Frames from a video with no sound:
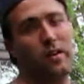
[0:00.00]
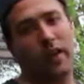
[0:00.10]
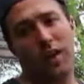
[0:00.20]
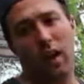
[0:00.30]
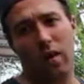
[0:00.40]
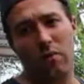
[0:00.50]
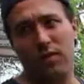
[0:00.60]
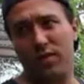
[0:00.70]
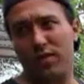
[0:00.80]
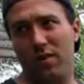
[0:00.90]
8 hours
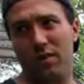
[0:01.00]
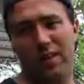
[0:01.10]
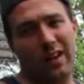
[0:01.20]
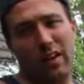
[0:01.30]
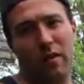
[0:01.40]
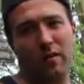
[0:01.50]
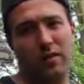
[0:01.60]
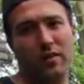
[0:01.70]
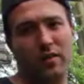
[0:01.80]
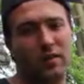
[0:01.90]
or so, 10
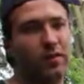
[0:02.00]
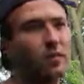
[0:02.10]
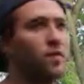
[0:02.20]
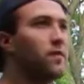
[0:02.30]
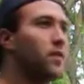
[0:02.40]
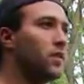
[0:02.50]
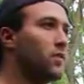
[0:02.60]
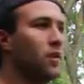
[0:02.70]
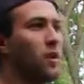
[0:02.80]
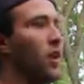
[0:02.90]
hours. If it's a
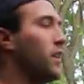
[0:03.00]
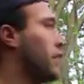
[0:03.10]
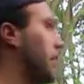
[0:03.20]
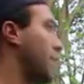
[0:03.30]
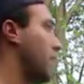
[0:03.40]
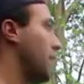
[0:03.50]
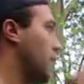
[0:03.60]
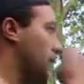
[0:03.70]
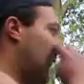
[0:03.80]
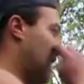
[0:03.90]
really hot day,
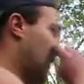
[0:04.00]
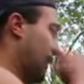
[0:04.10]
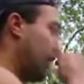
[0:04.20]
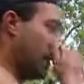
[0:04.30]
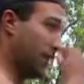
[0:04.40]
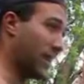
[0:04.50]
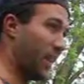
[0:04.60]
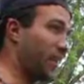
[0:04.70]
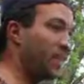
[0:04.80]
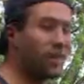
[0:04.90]
that's the
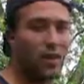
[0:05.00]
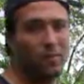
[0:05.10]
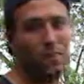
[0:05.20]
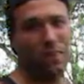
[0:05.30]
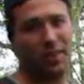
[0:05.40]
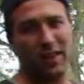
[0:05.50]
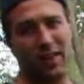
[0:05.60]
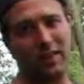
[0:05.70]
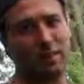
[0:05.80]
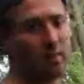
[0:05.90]
case here, maybe
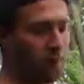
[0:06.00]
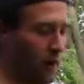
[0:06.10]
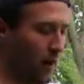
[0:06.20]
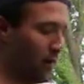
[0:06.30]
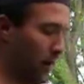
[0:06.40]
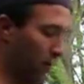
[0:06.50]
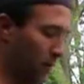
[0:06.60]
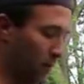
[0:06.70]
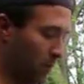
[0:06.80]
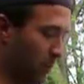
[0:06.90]
less, 5
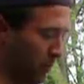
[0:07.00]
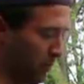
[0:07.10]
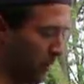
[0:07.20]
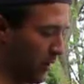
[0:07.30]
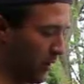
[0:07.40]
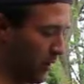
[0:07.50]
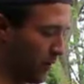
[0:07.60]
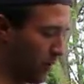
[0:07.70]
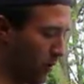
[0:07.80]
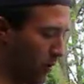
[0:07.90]
hours before putting
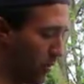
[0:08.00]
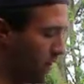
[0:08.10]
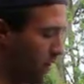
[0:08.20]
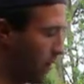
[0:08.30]
another coat in.